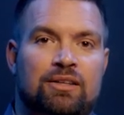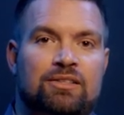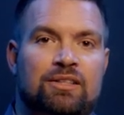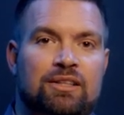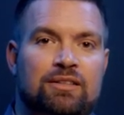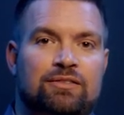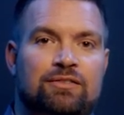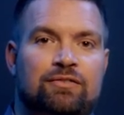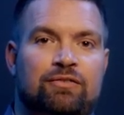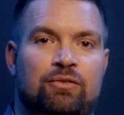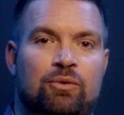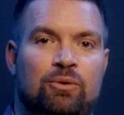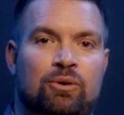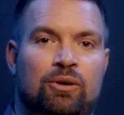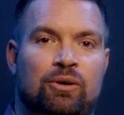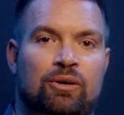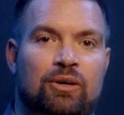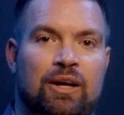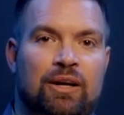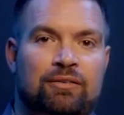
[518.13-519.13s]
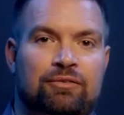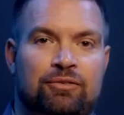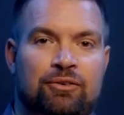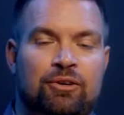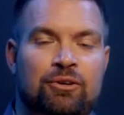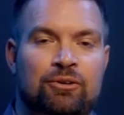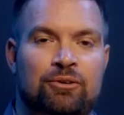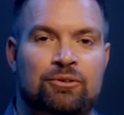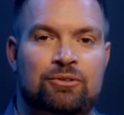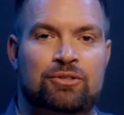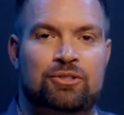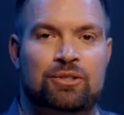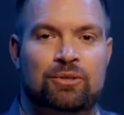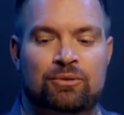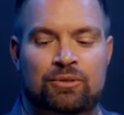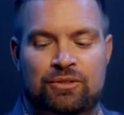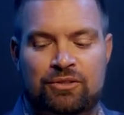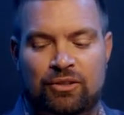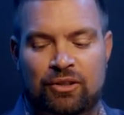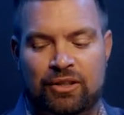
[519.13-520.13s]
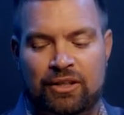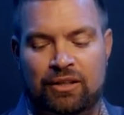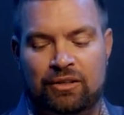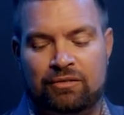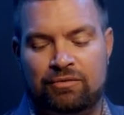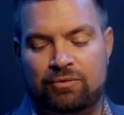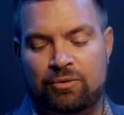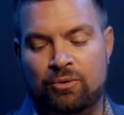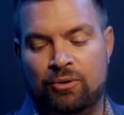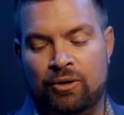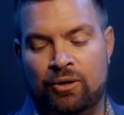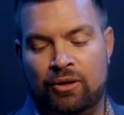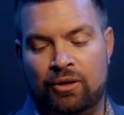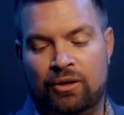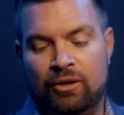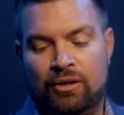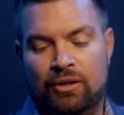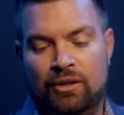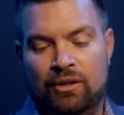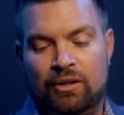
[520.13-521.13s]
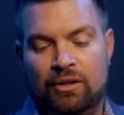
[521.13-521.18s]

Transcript: You see, for Afruz, she was looking for